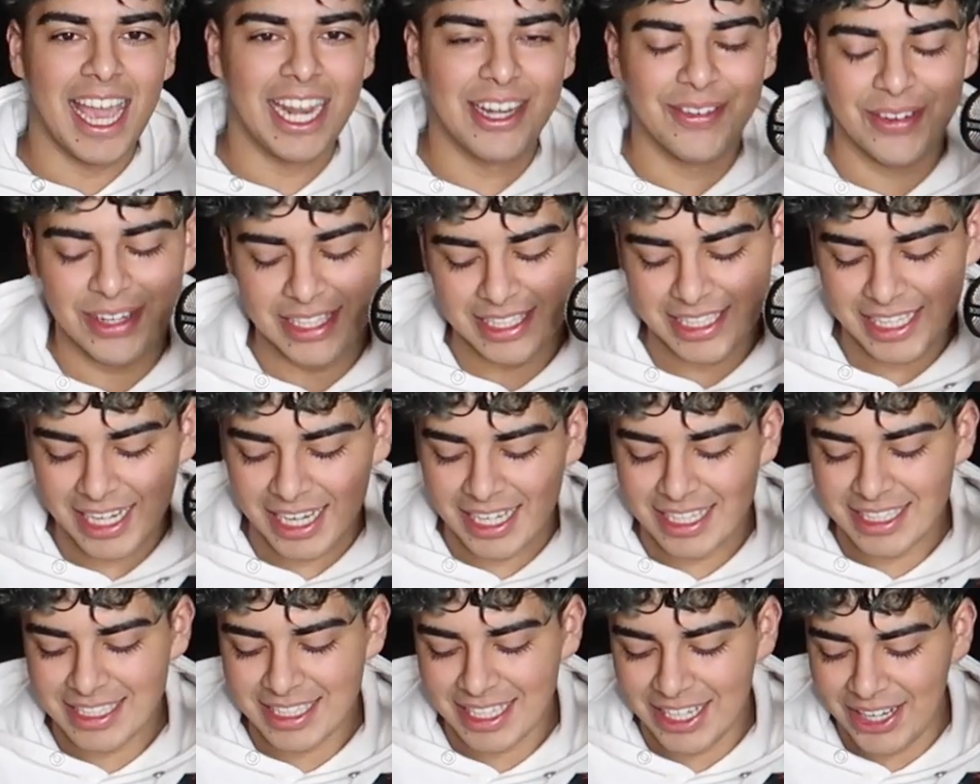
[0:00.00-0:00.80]
Anyways,
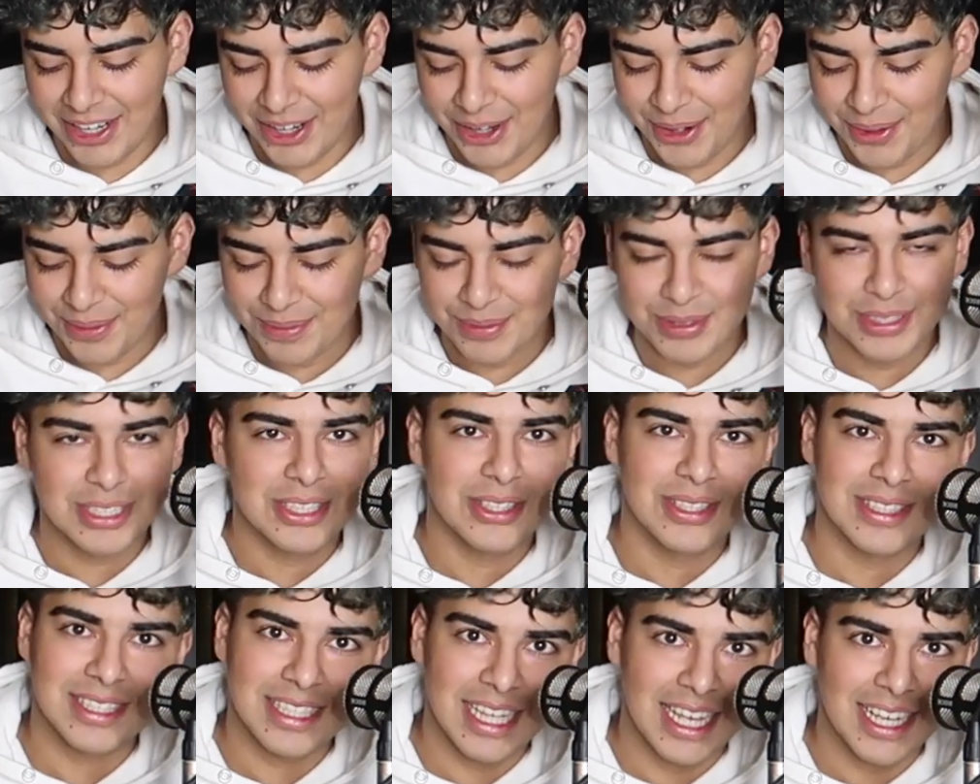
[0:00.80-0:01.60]
guys, um,
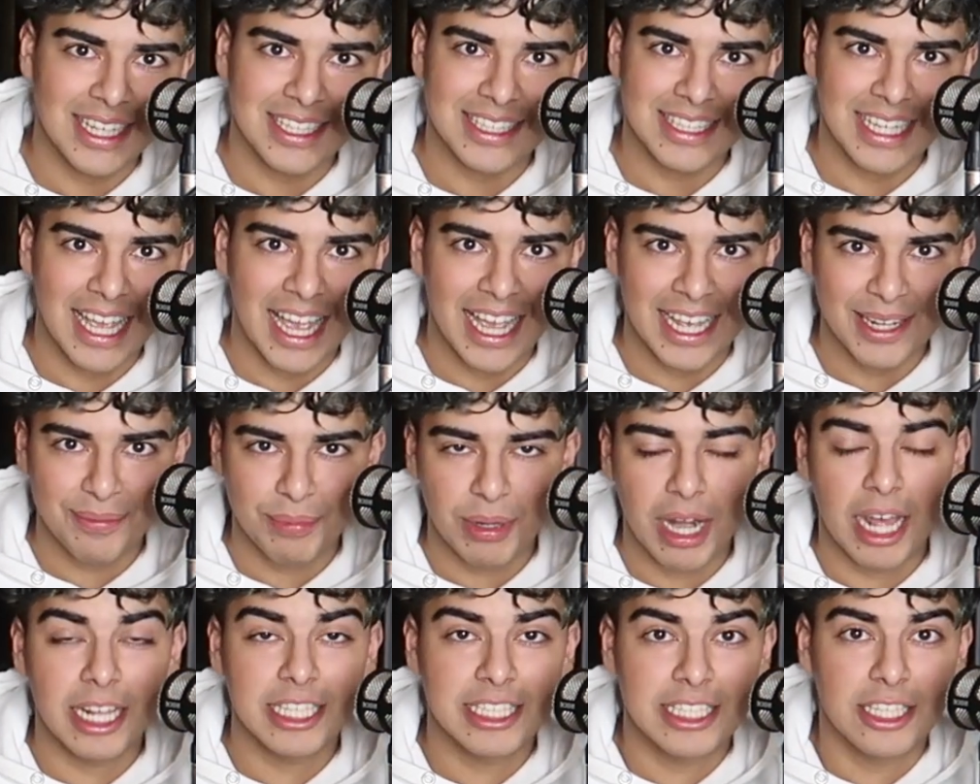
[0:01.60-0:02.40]
sad,
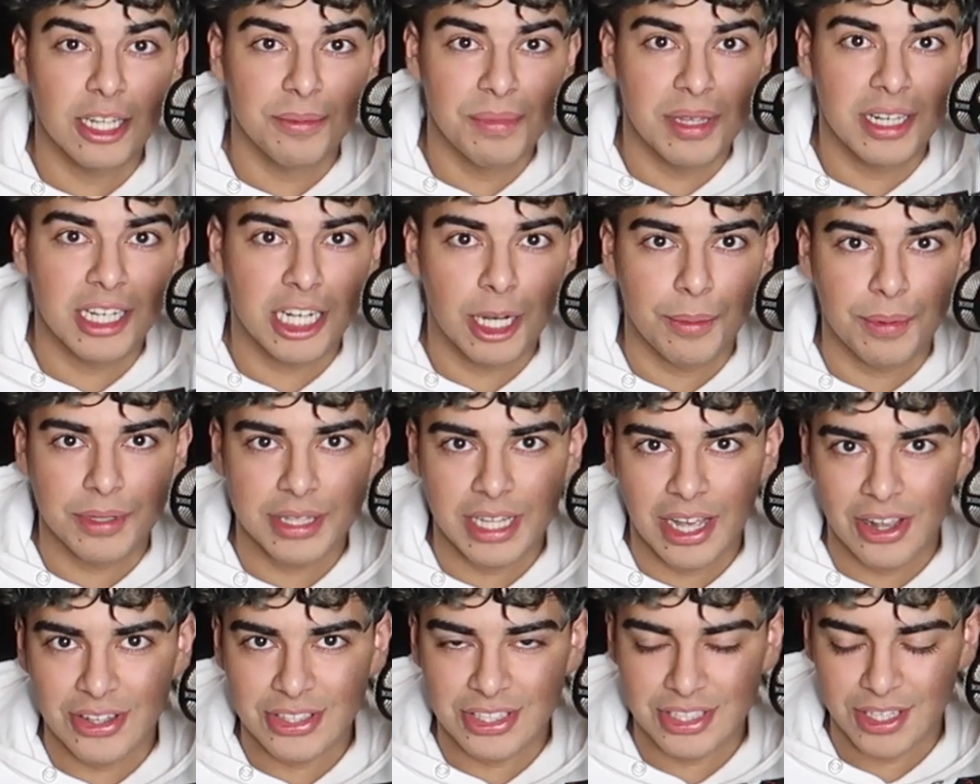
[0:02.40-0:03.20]
but I still made a couple
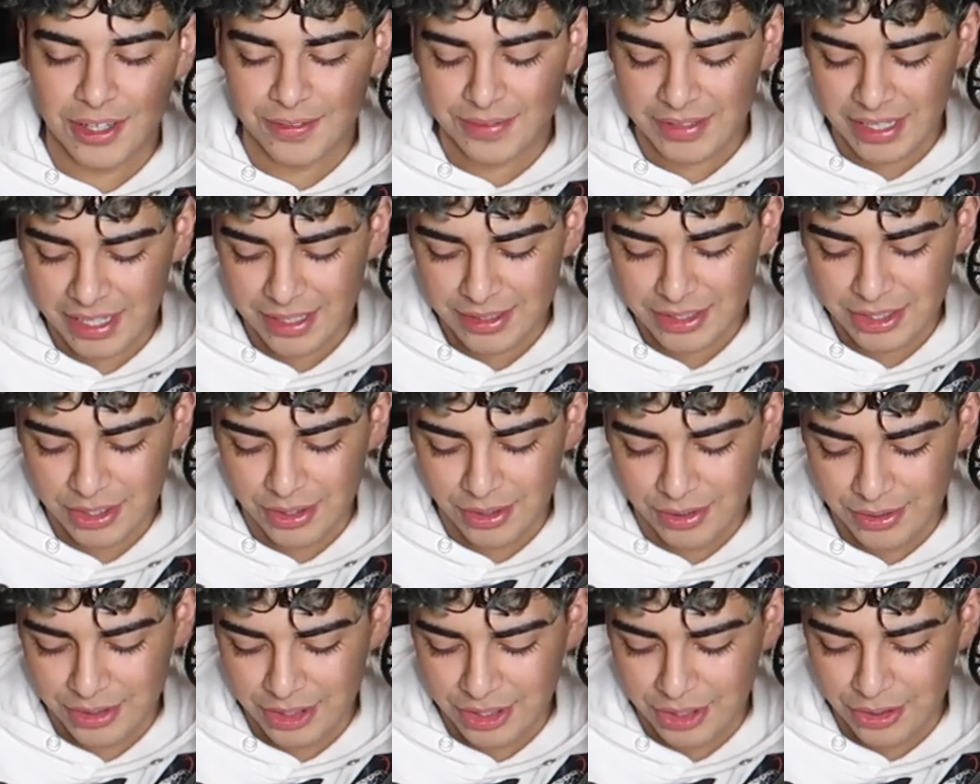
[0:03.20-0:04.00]
thousand off that.
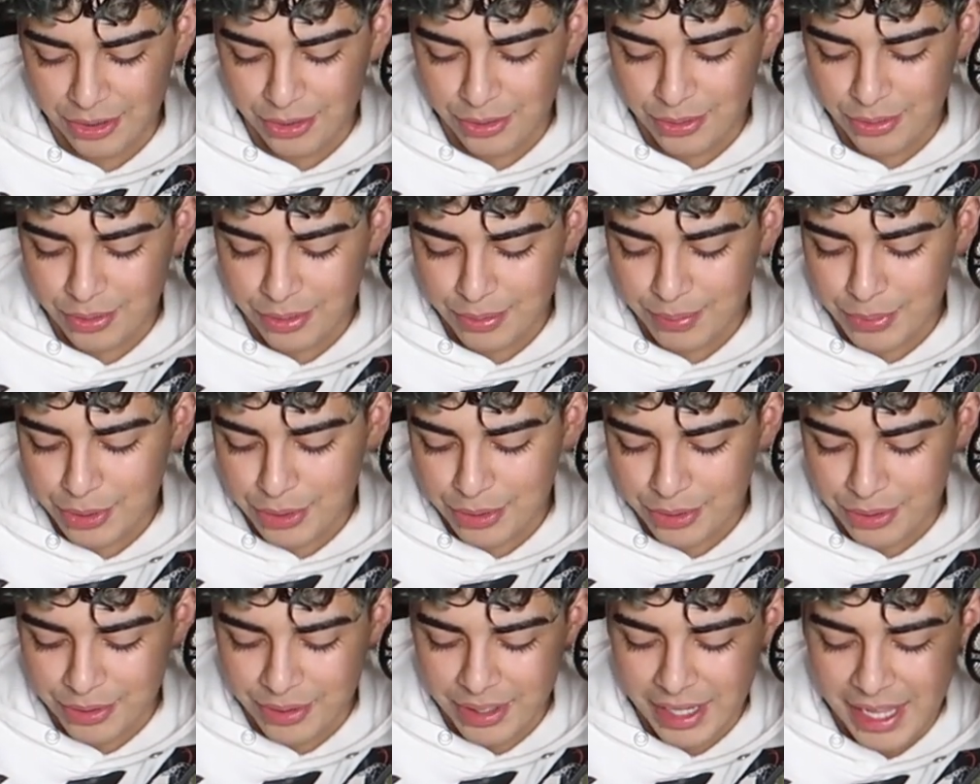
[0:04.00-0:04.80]
So, you know, who,
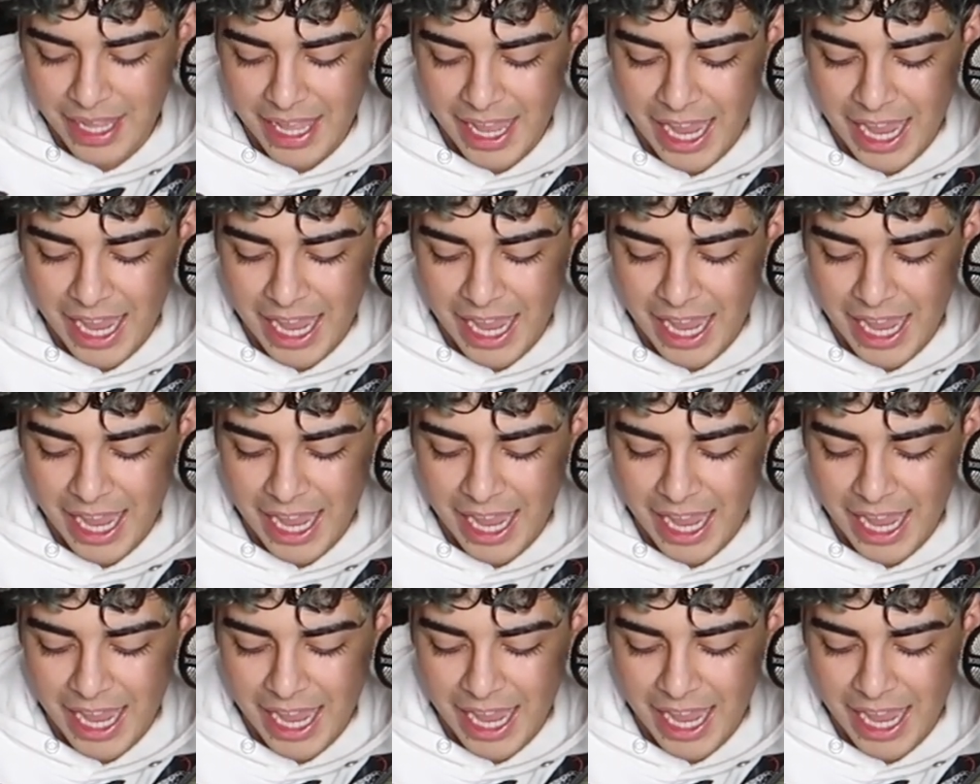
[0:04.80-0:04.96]
boohoo.